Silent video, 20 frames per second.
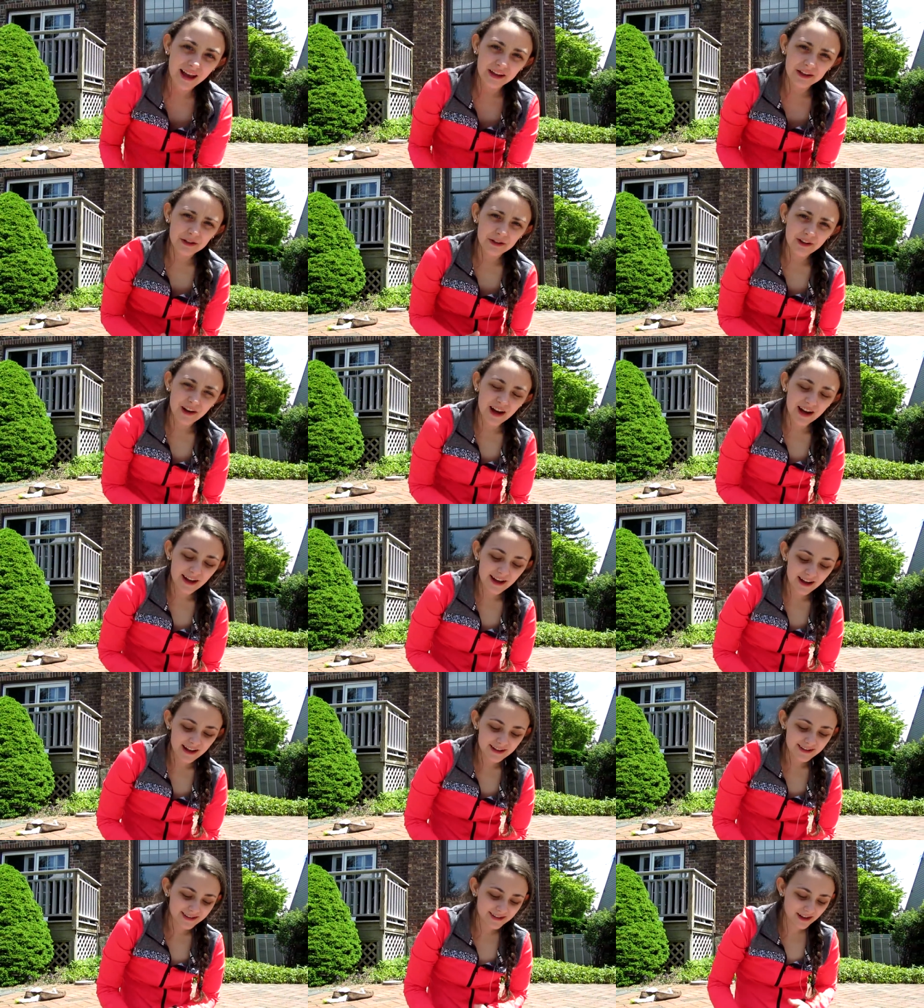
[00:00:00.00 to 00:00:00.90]
Hey you
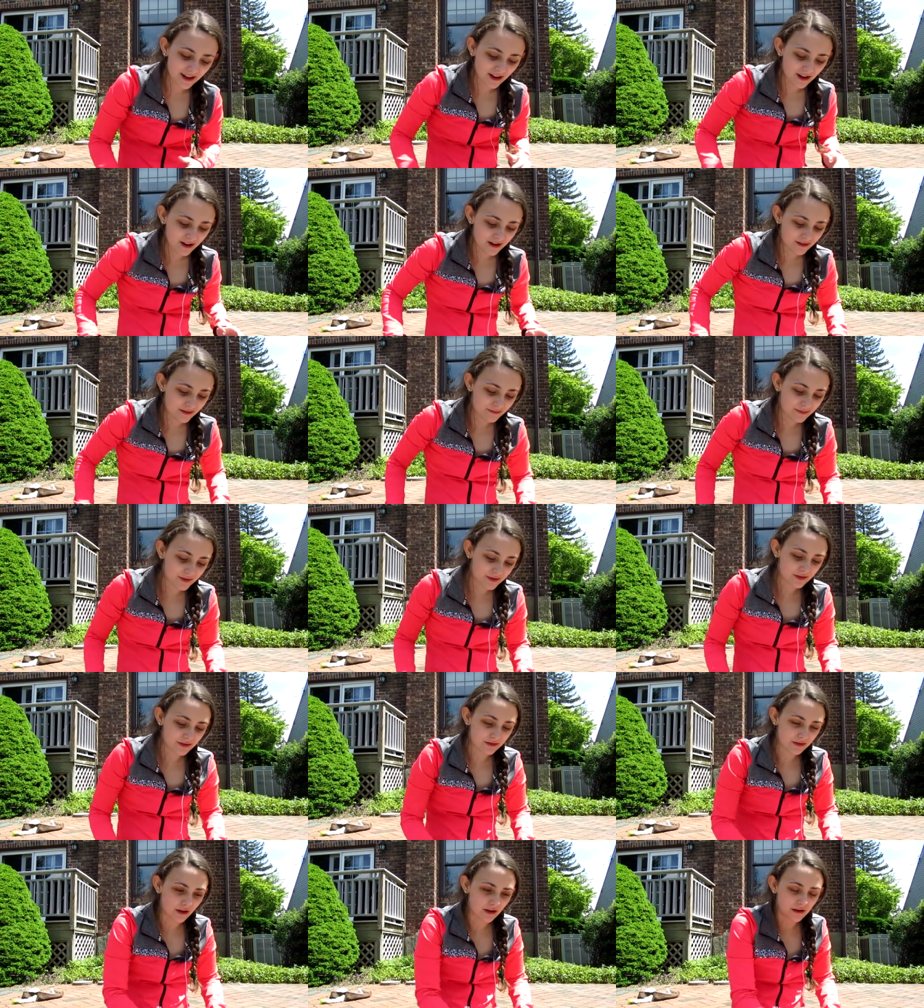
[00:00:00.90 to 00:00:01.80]
guys,
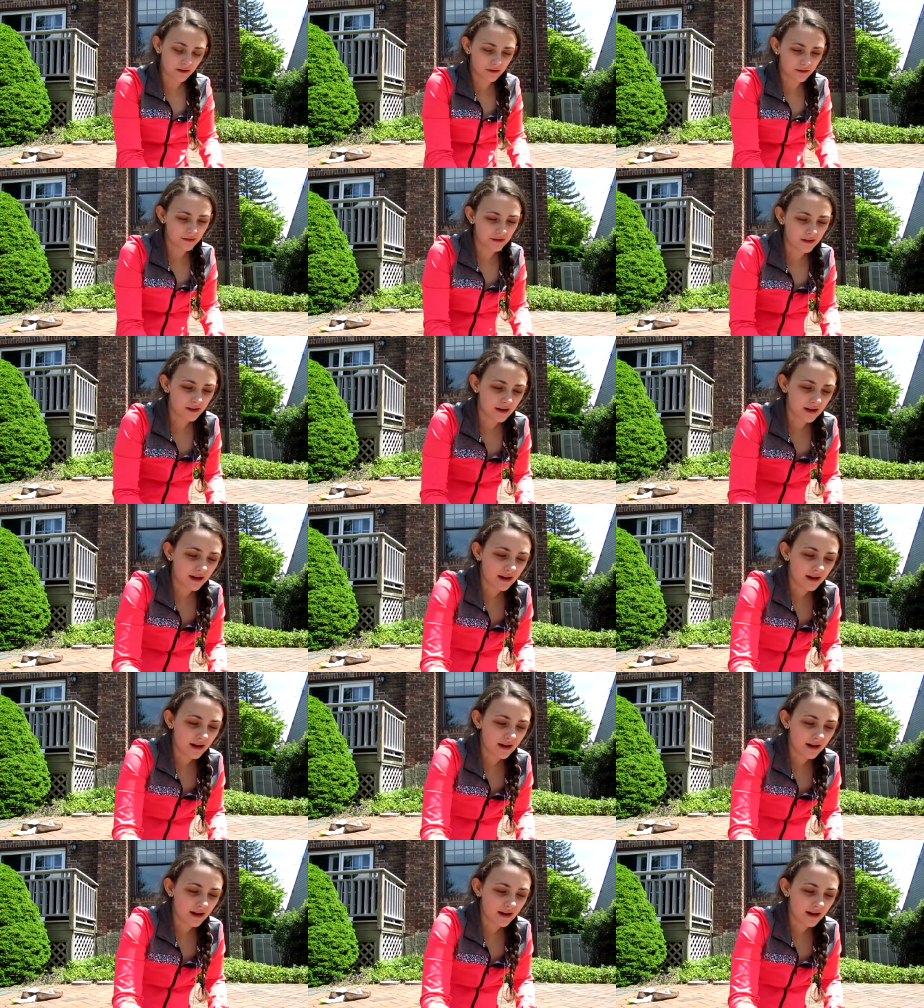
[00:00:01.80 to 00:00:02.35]
so